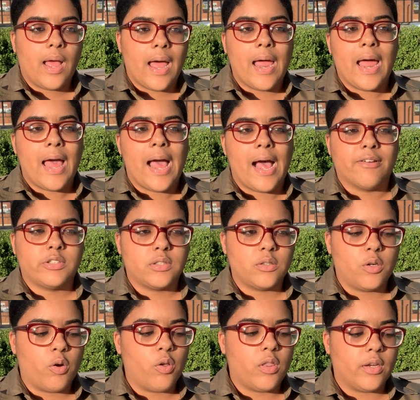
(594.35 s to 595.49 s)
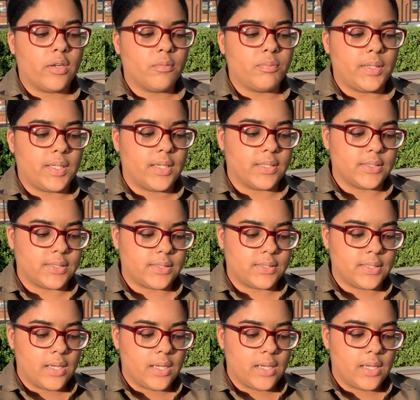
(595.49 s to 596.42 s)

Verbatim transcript: I have to go there because